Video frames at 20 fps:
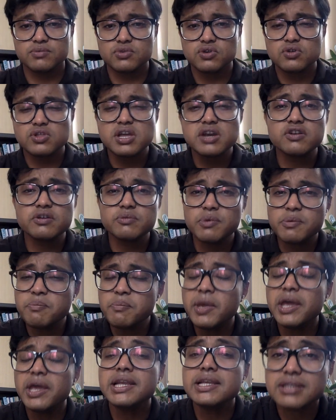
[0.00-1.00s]
So there could be
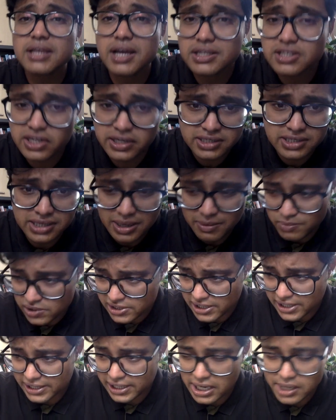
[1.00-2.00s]
many such examples.
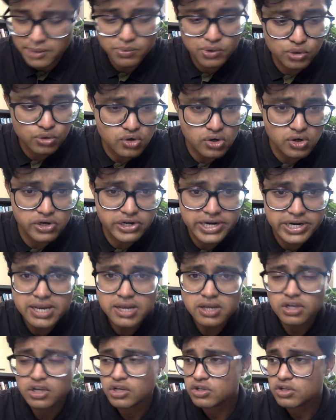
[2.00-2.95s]
I gave you two already.